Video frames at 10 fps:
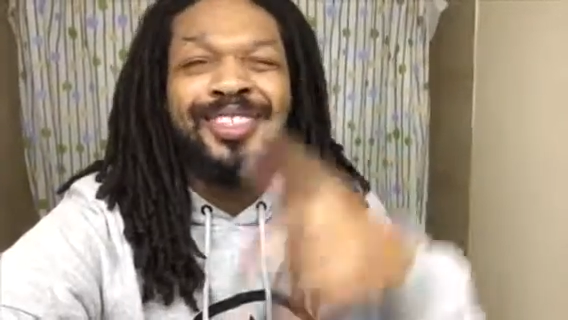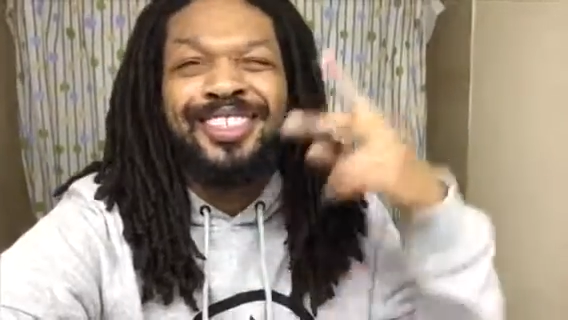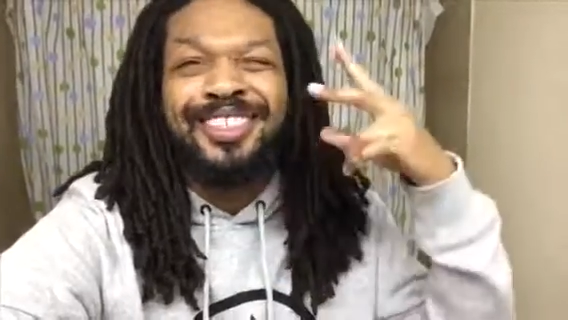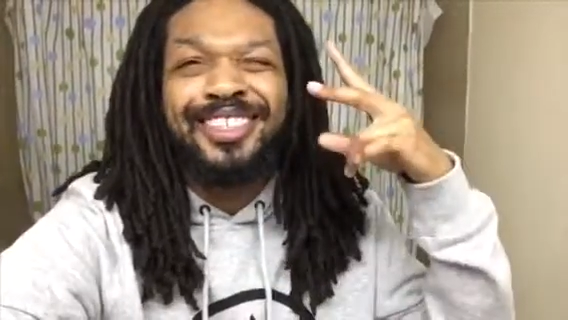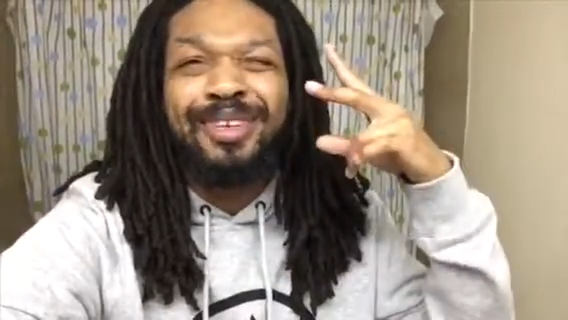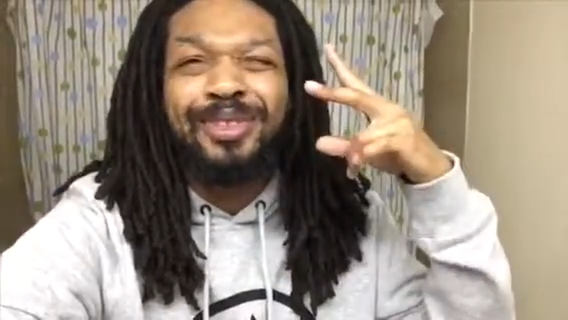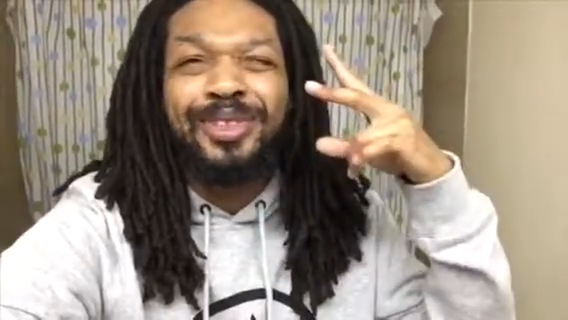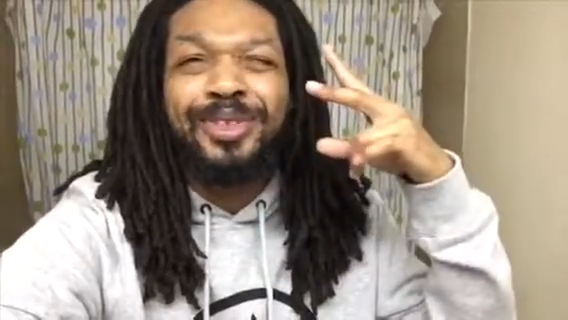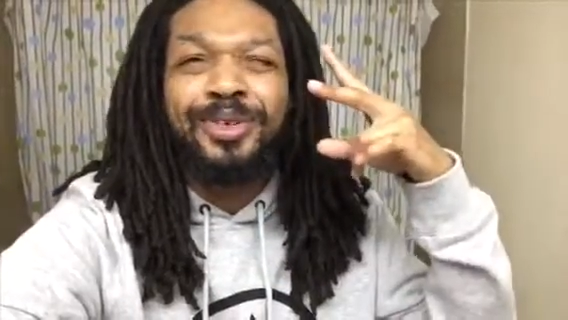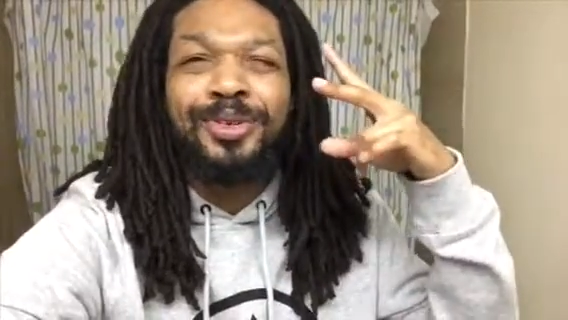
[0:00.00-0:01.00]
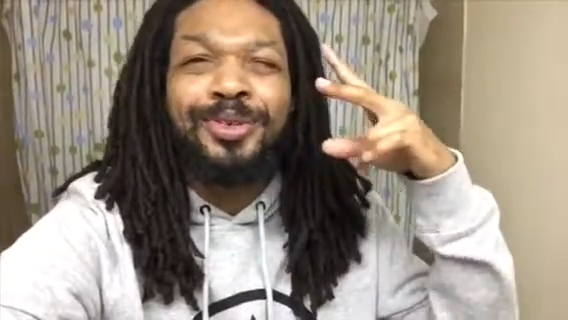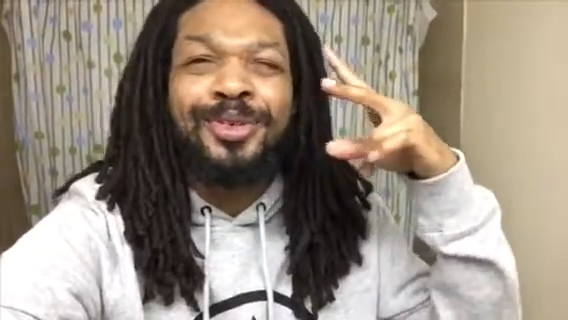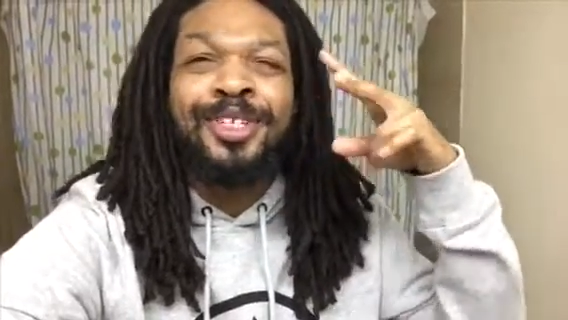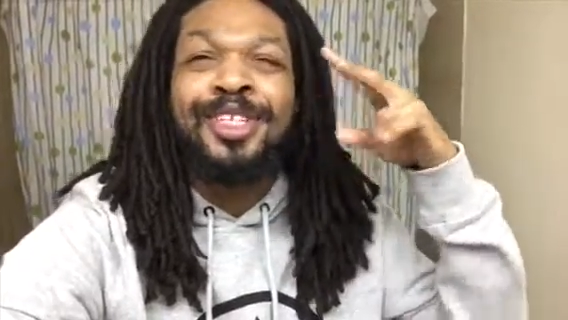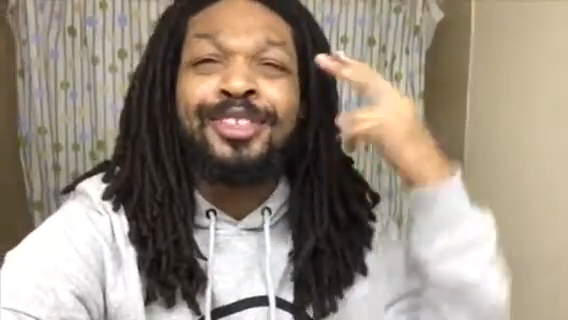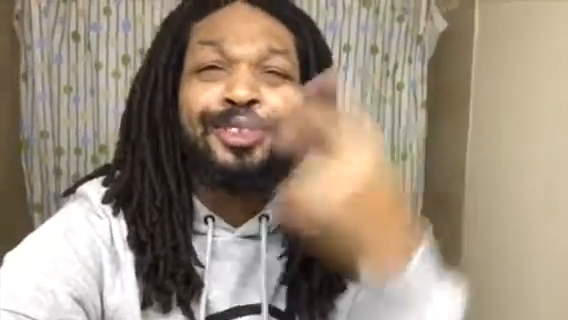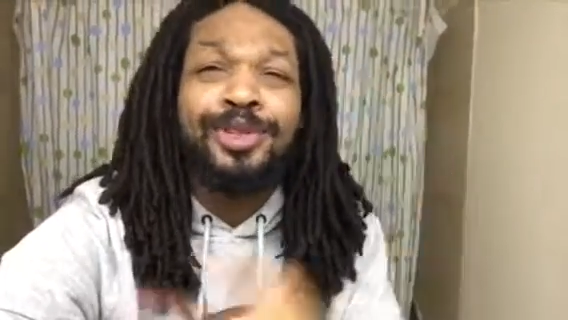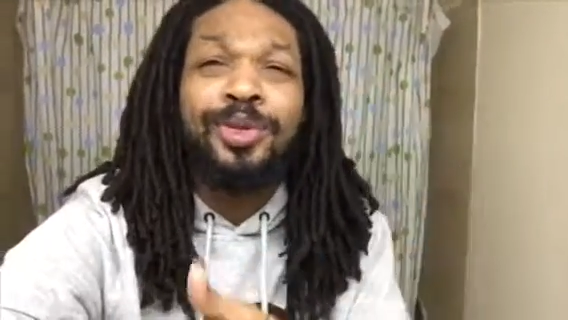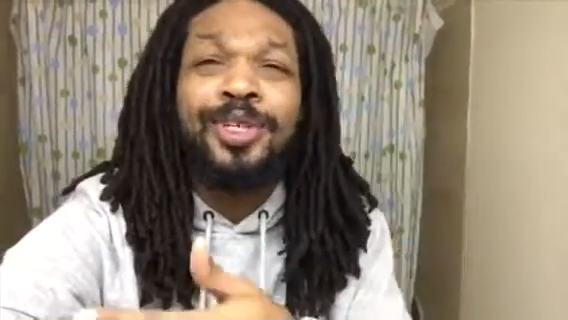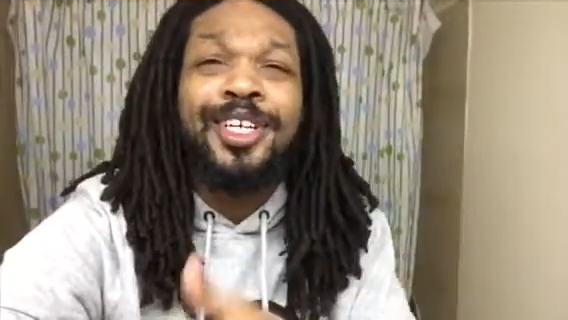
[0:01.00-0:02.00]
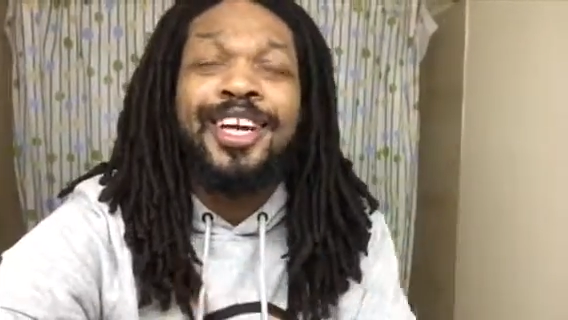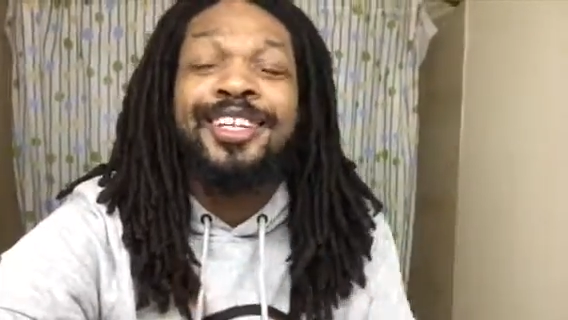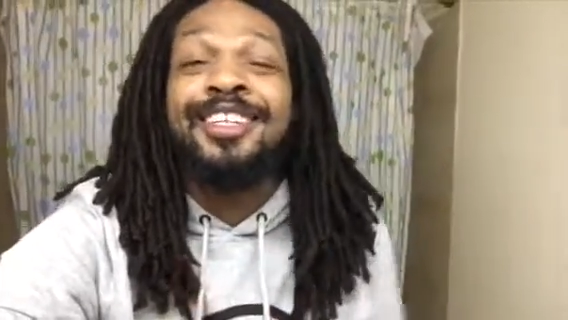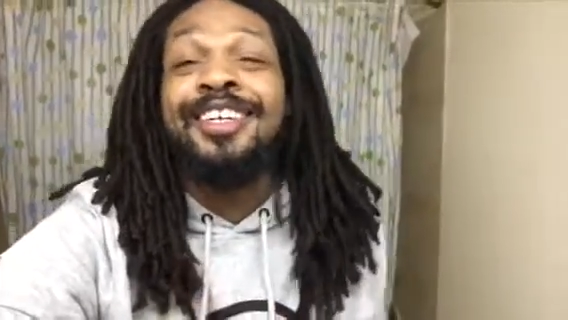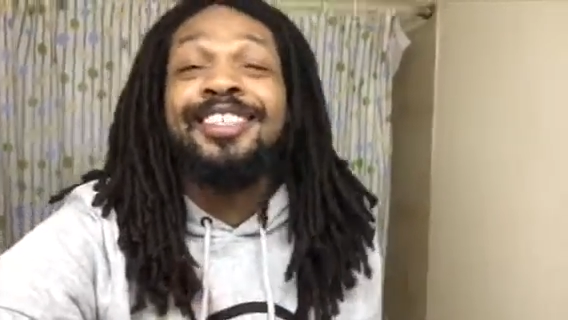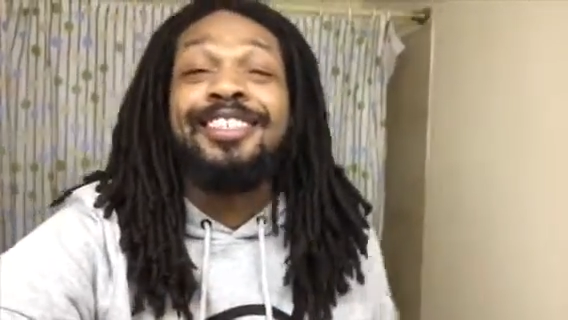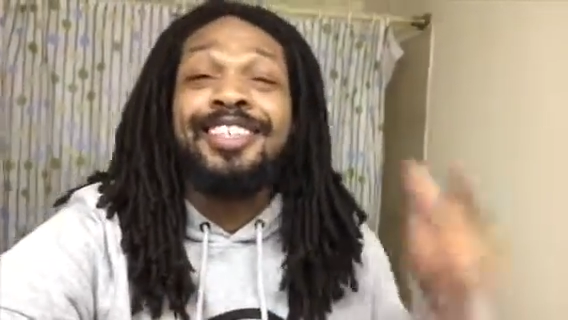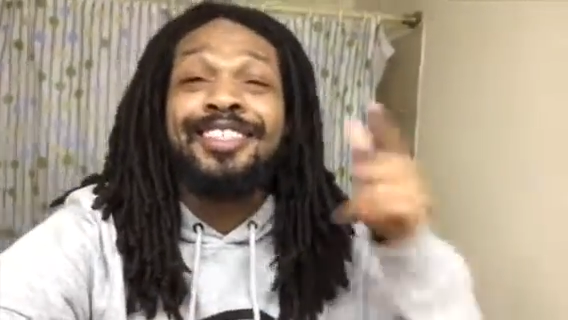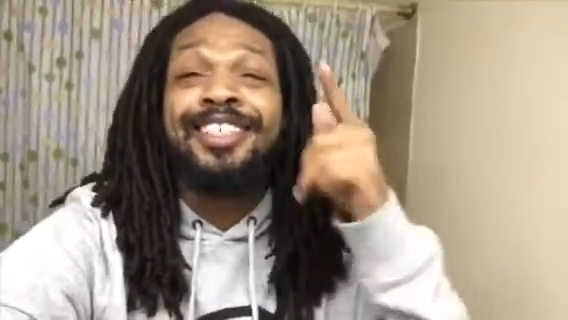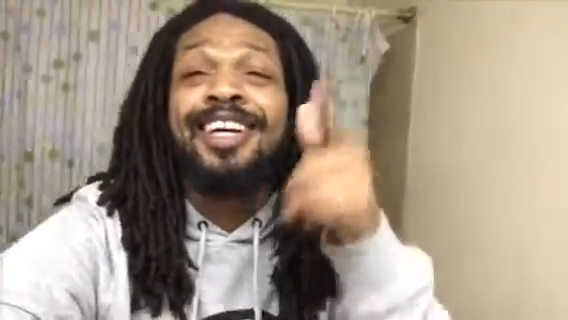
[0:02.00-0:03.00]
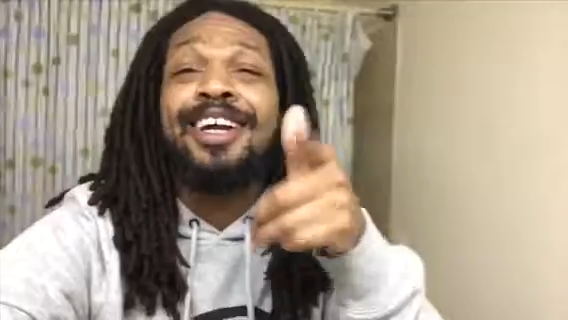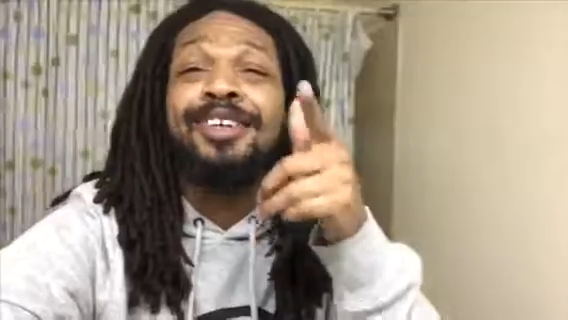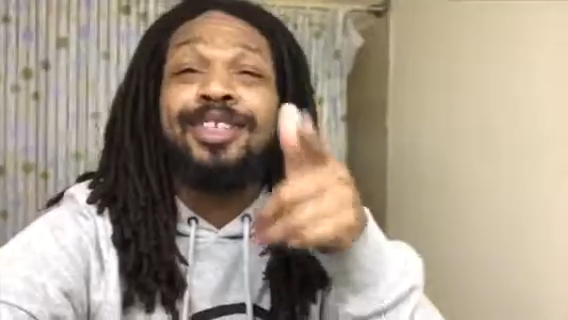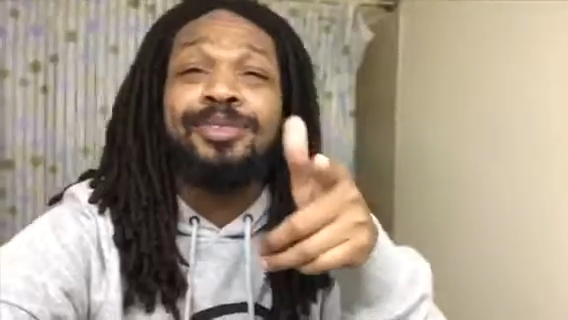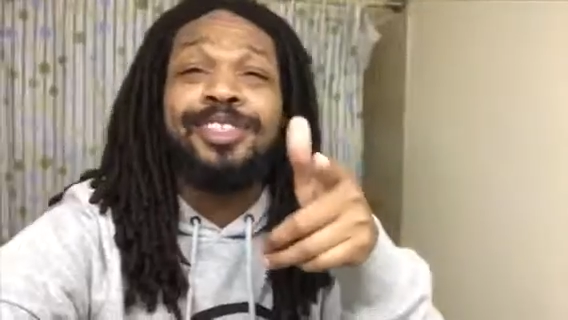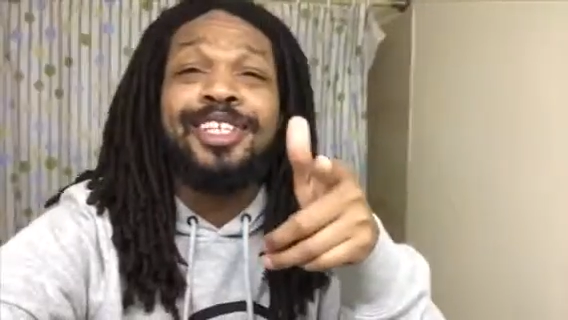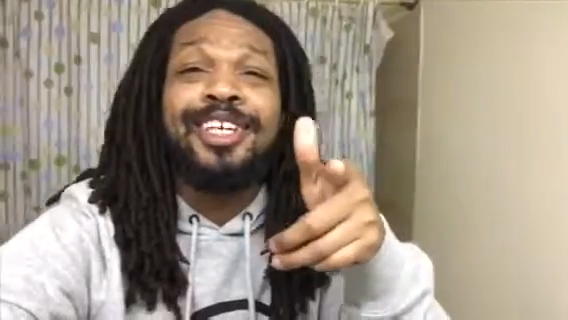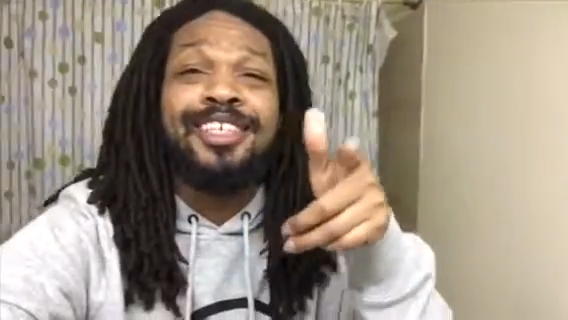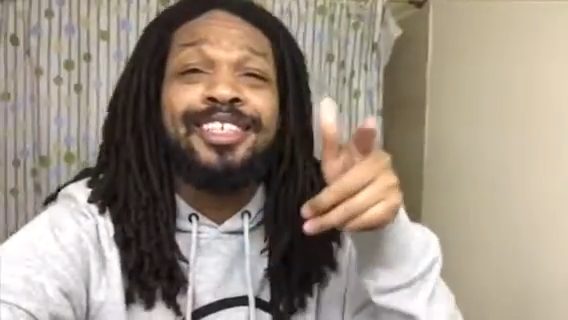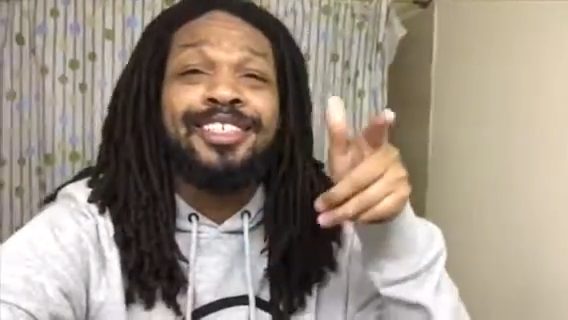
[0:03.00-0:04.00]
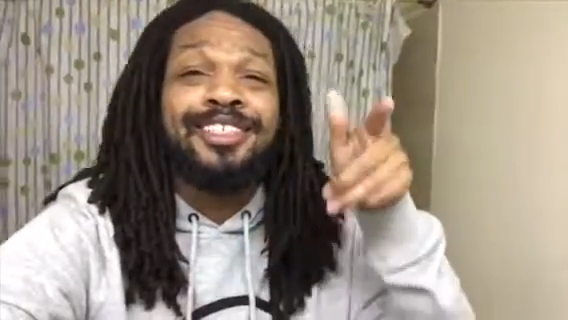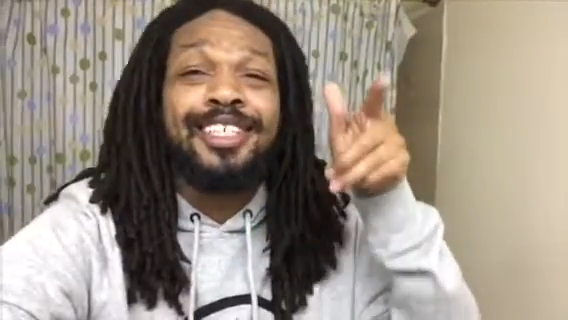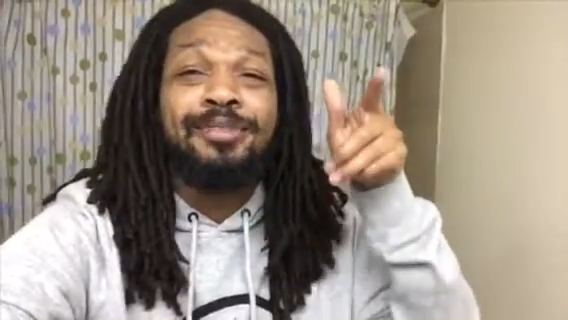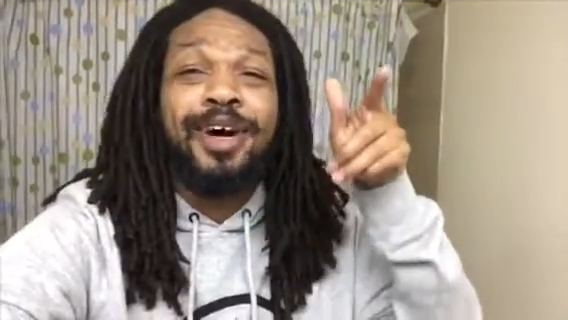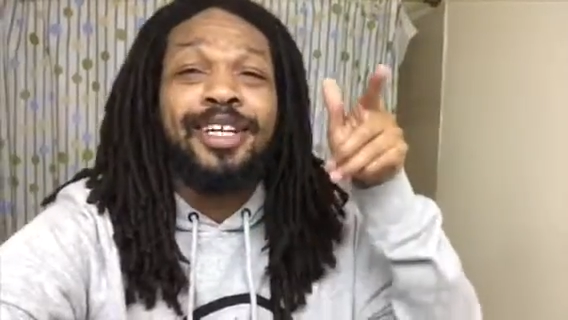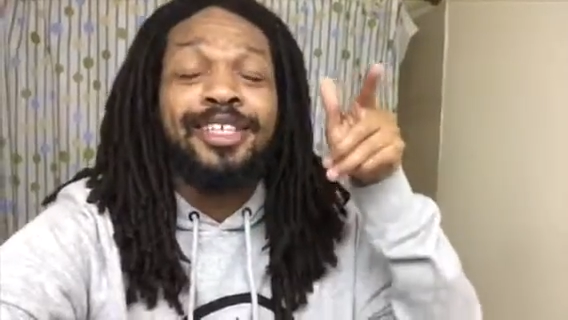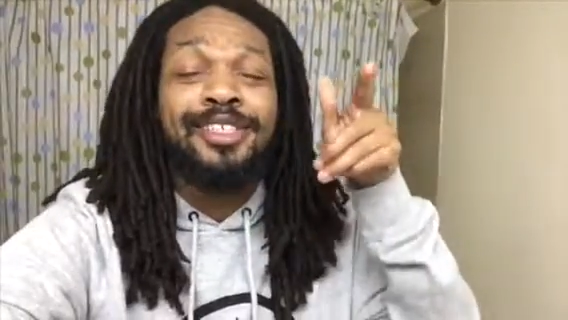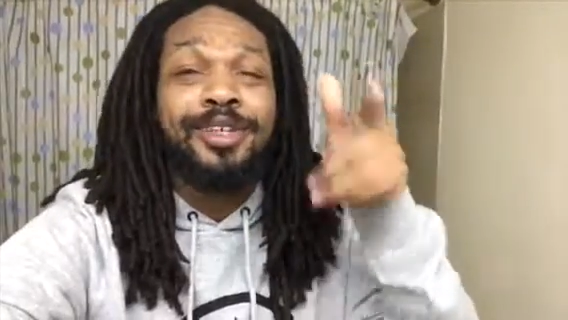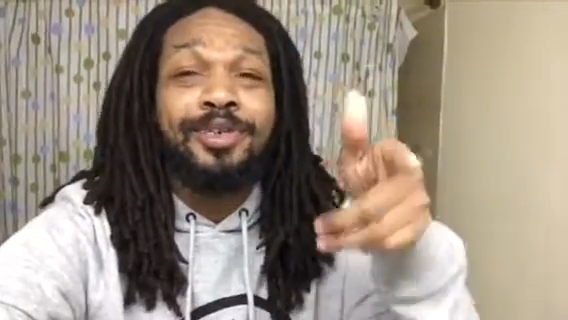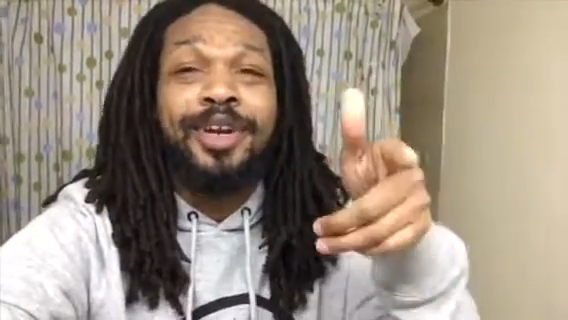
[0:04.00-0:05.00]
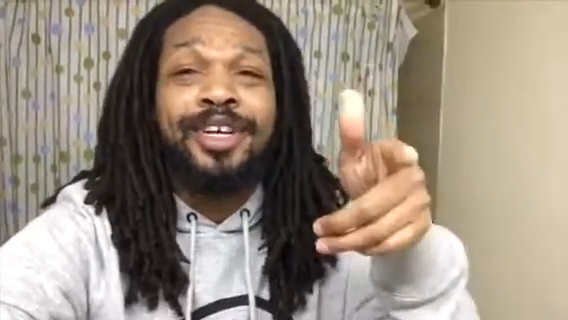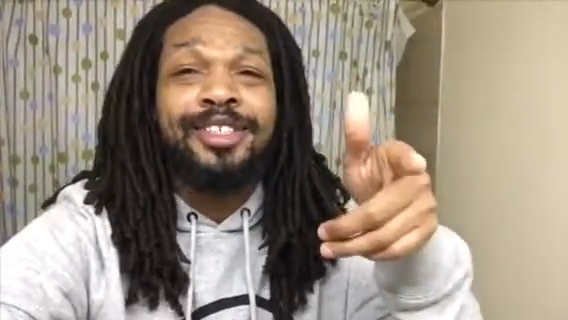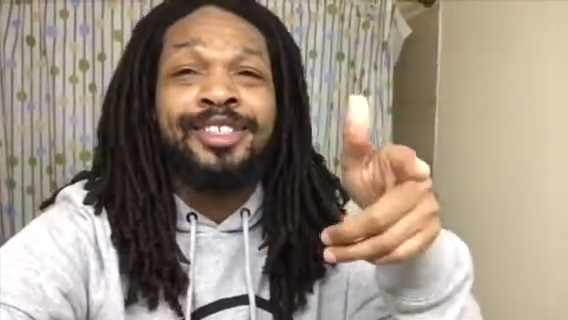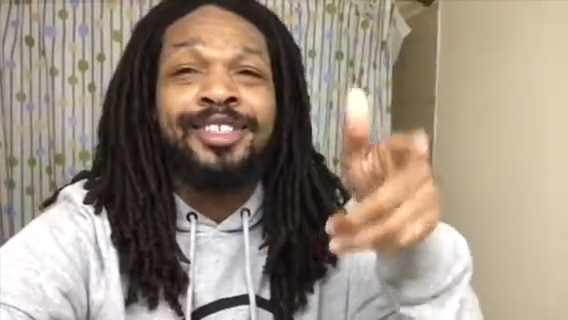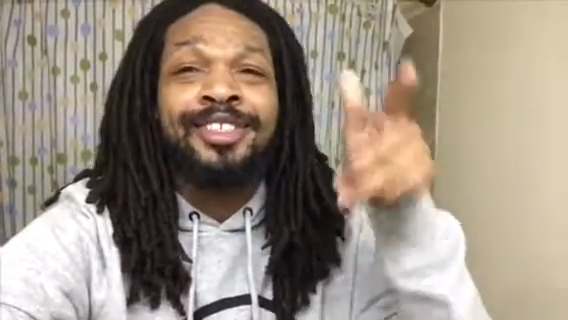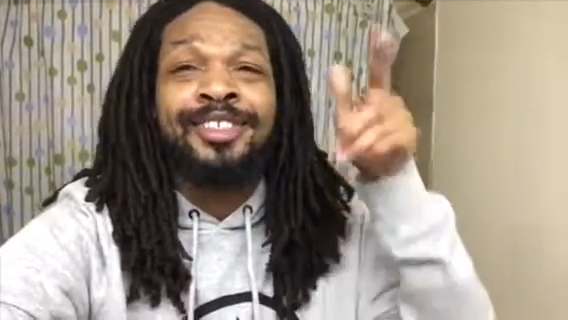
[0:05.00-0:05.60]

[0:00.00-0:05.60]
This is episode 328, and today's shout out of the day is Imani Durant.